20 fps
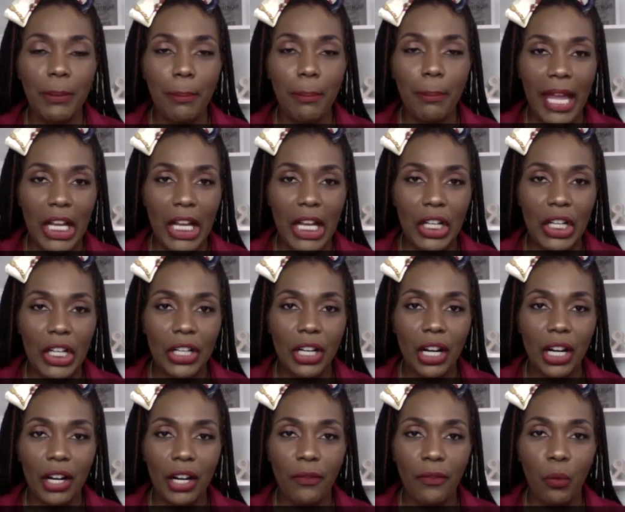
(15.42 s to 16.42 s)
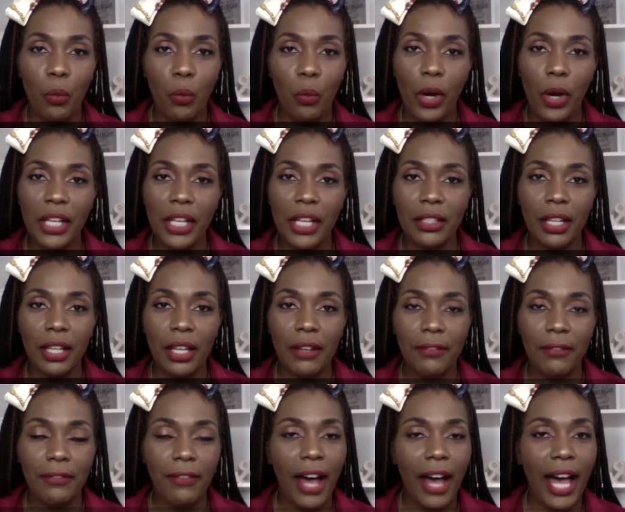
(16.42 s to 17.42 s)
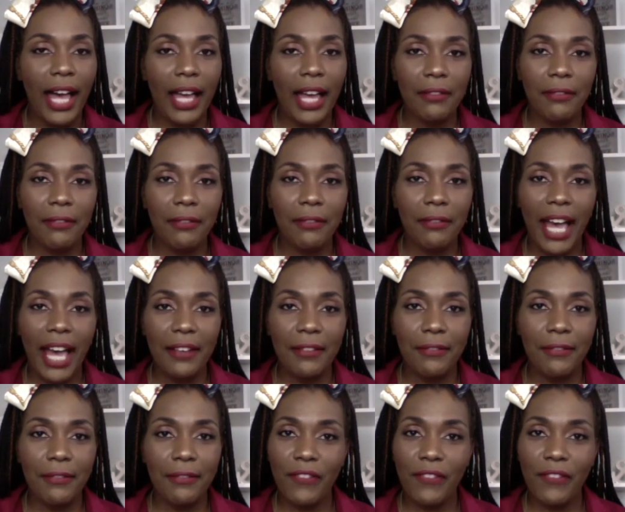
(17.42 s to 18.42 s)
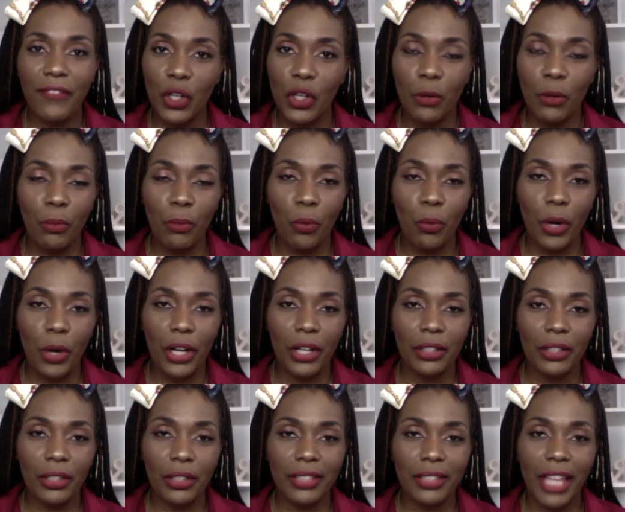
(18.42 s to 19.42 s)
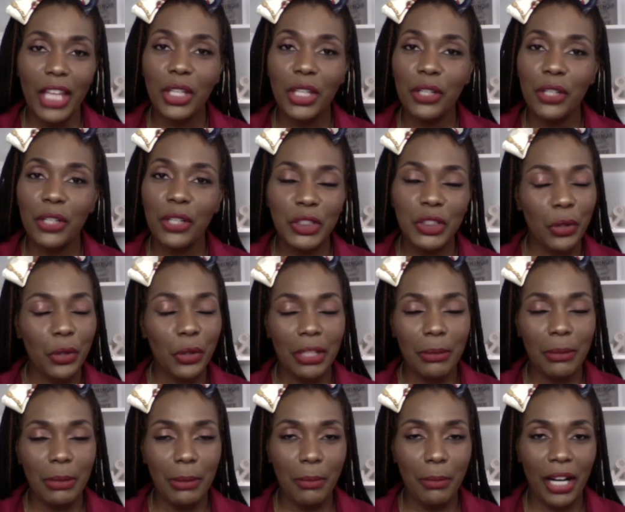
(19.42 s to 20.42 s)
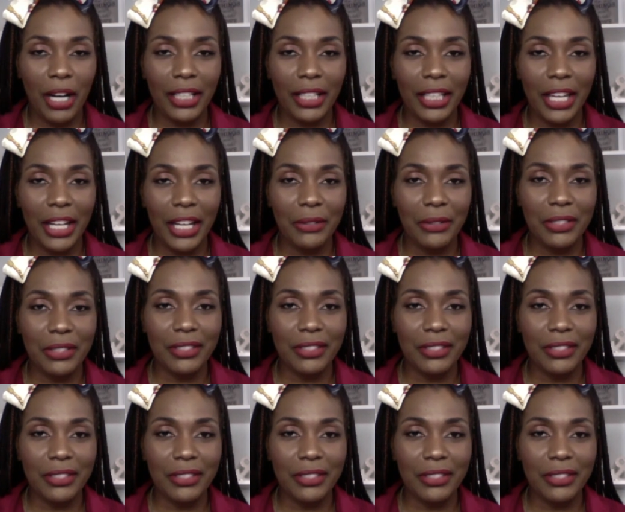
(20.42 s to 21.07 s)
maker of 155 Filmworks. Thank you for joining me, Mark Harris.